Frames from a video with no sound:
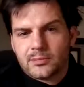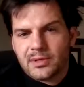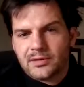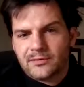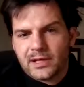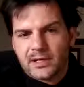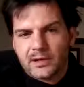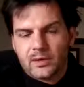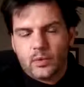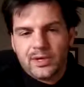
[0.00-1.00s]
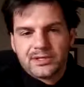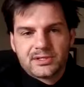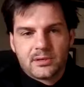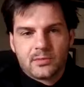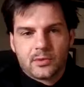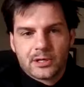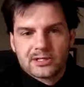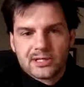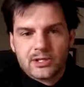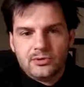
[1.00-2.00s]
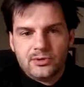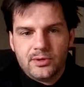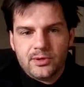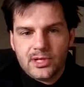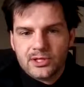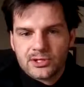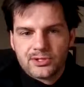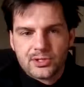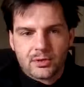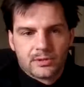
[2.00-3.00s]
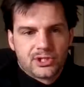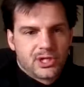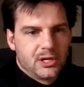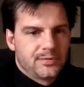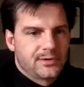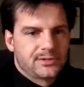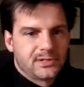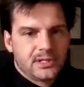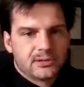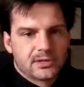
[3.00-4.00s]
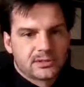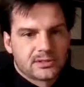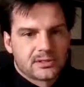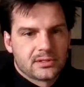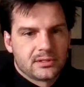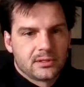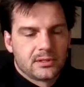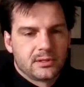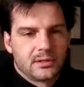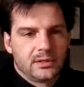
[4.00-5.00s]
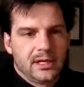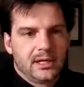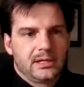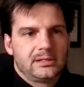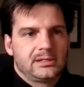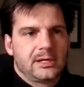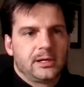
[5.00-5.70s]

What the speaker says: bit of like wisdom where it's like ninjas don't share their secrets, and